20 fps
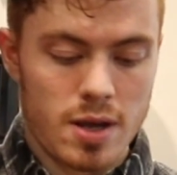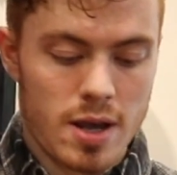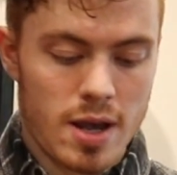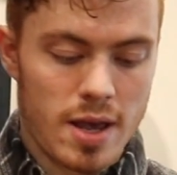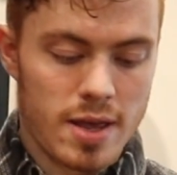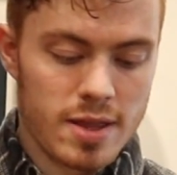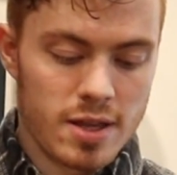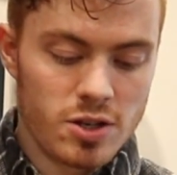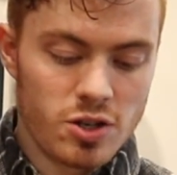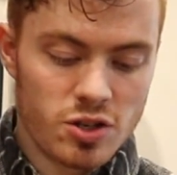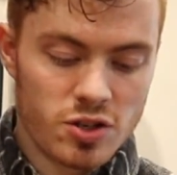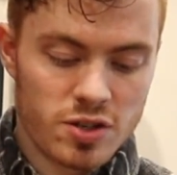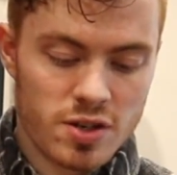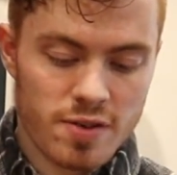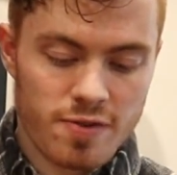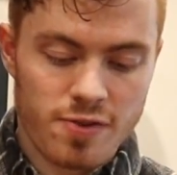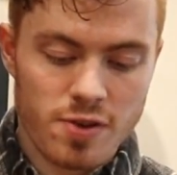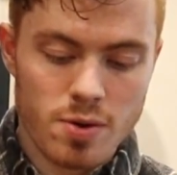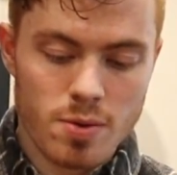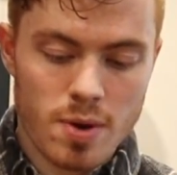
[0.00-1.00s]
And then just
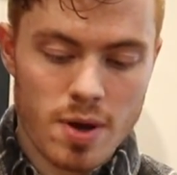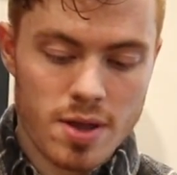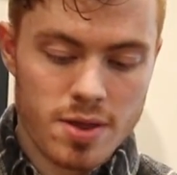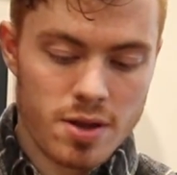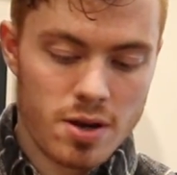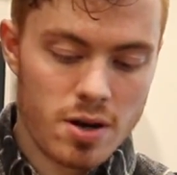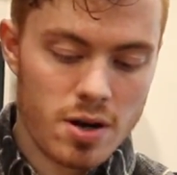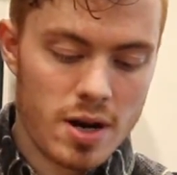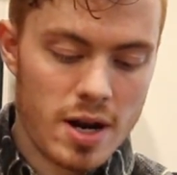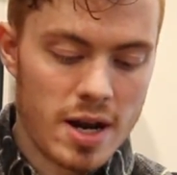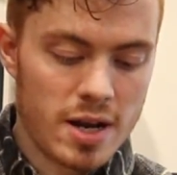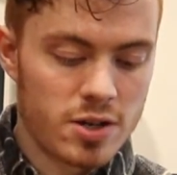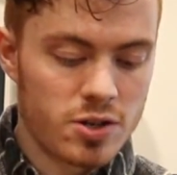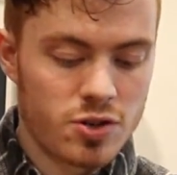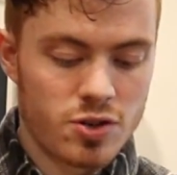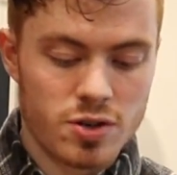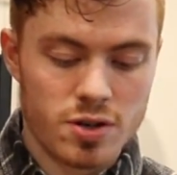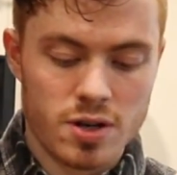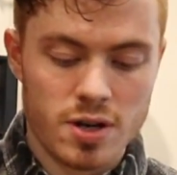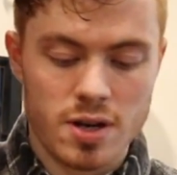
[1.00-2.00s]
a few other
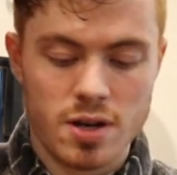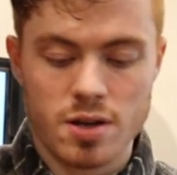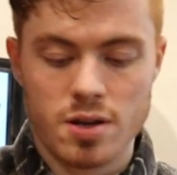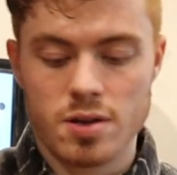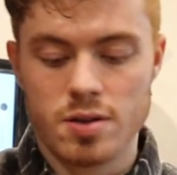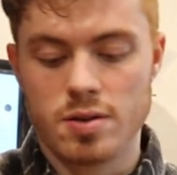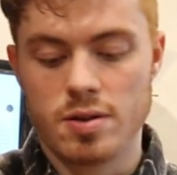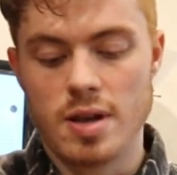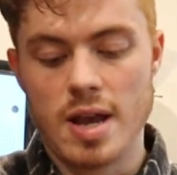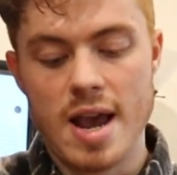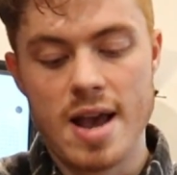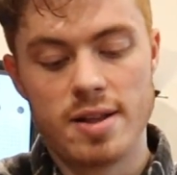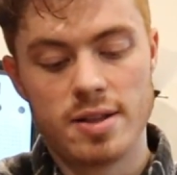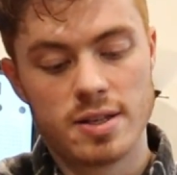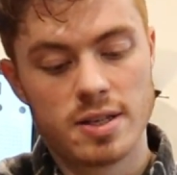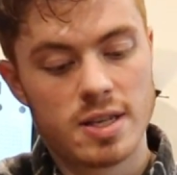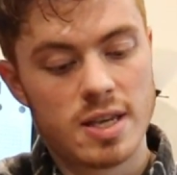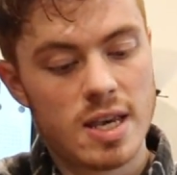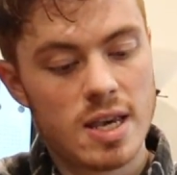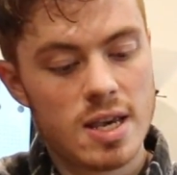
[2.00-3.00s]
extra
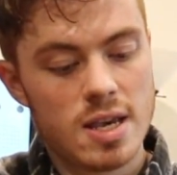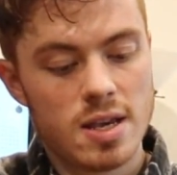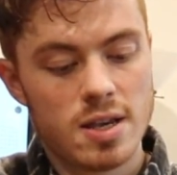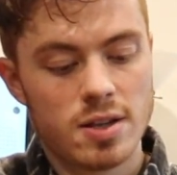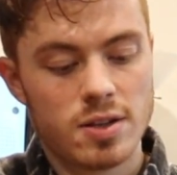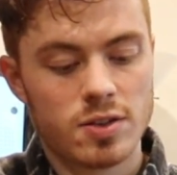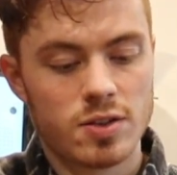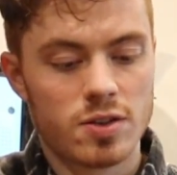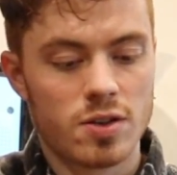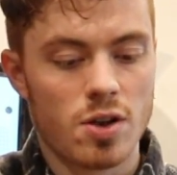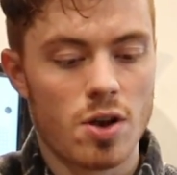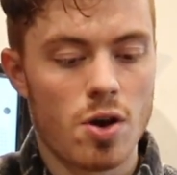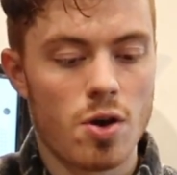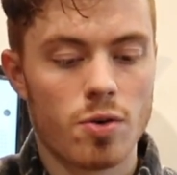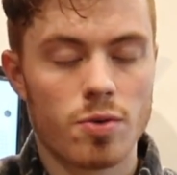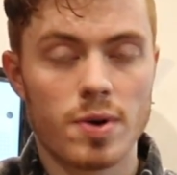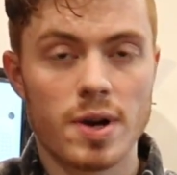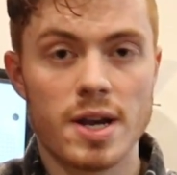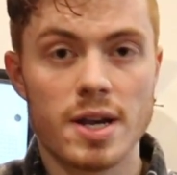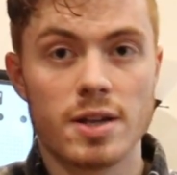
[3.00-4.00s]
Allen keys,
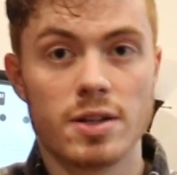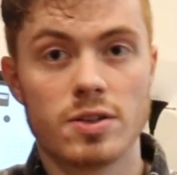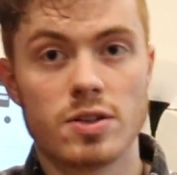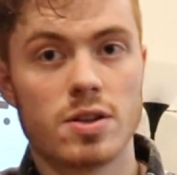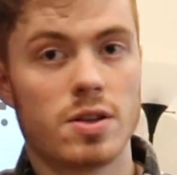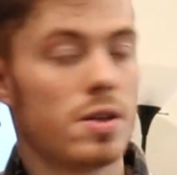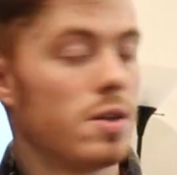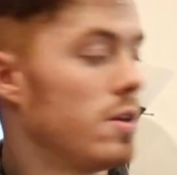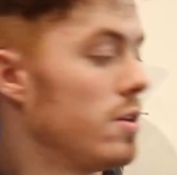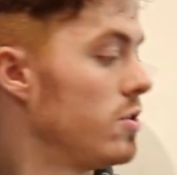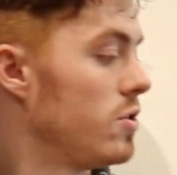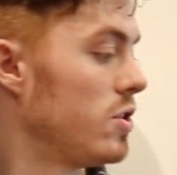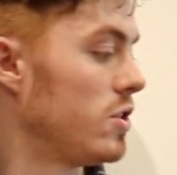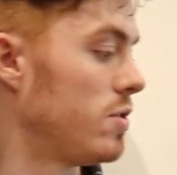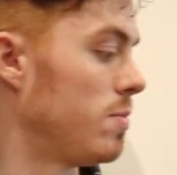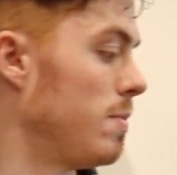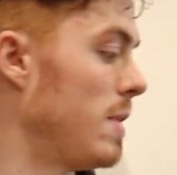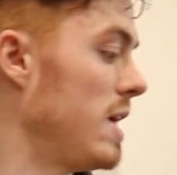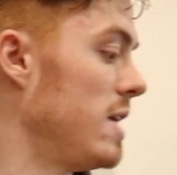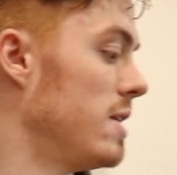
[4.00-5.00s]
O-rings,
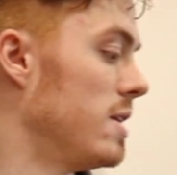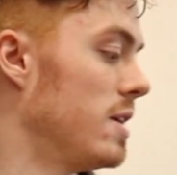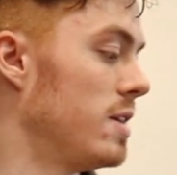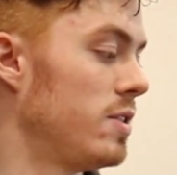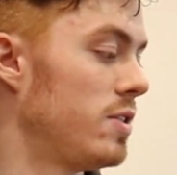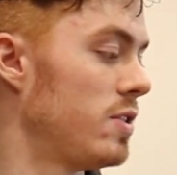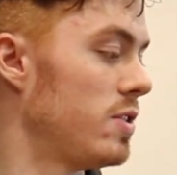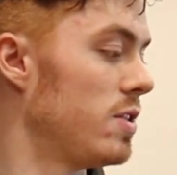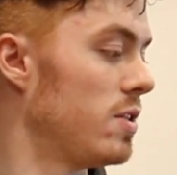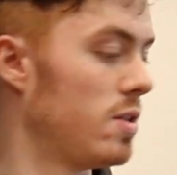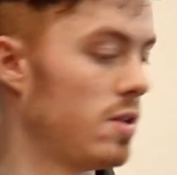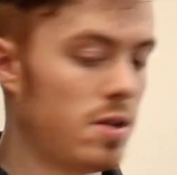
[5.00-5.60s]
just maintenance.